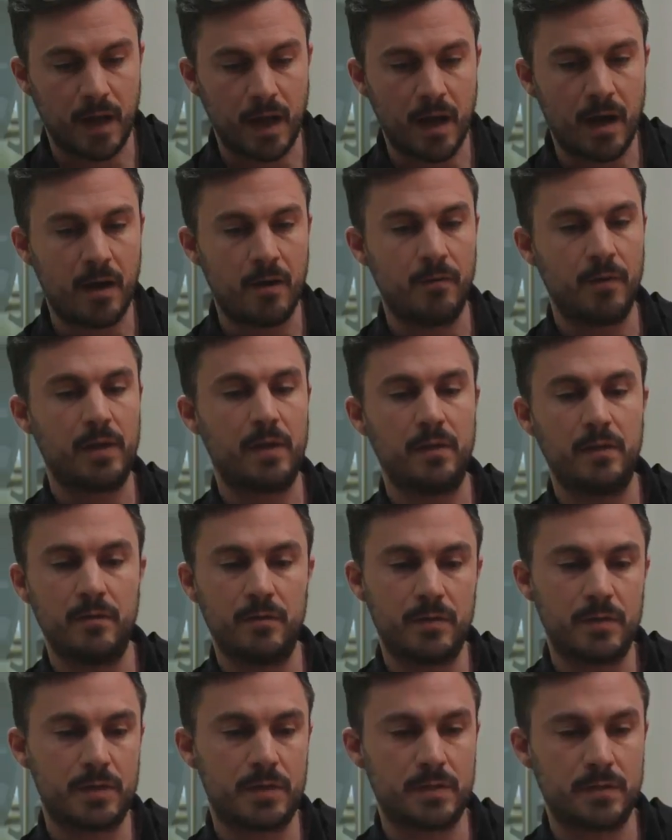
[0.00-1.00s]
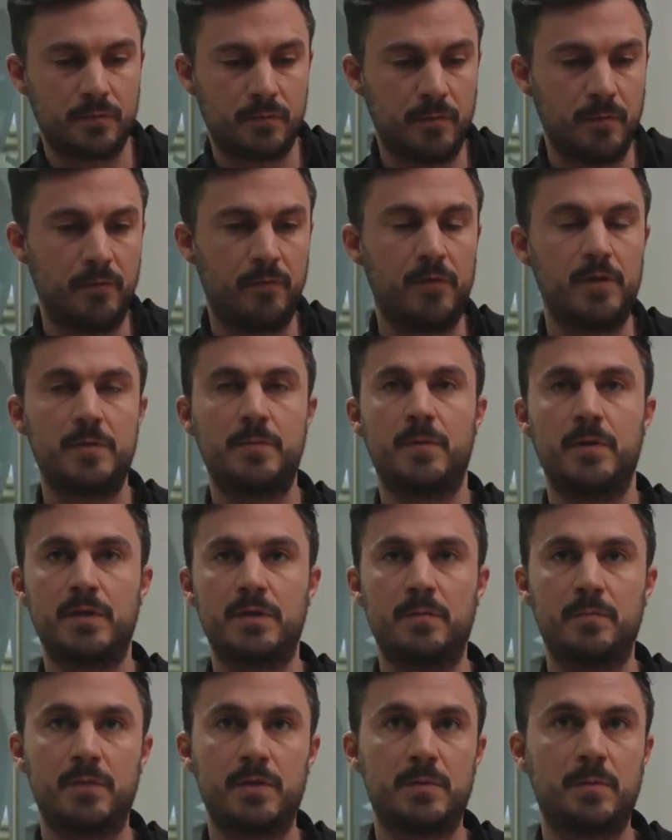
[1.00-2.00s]
how it looks from a
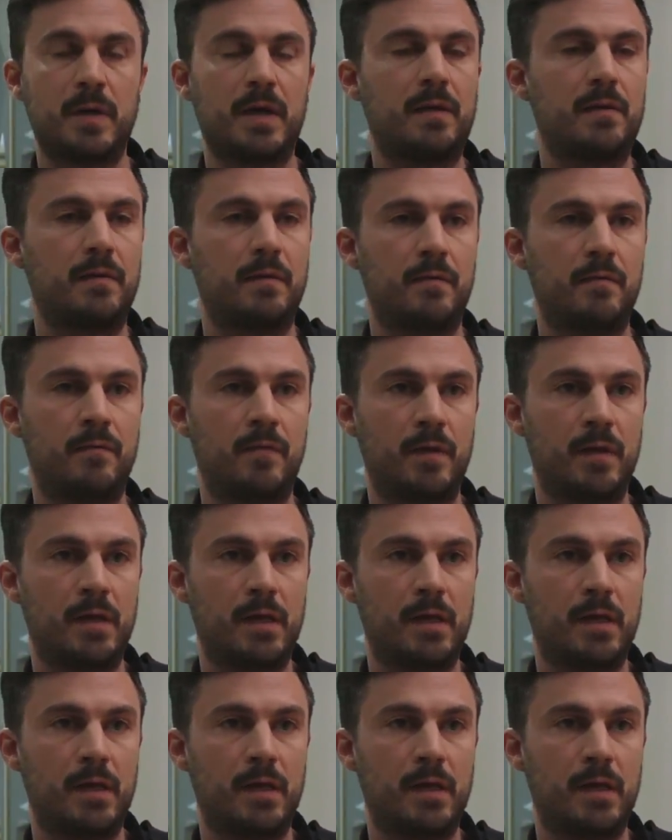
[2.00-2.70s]
first-person perspective,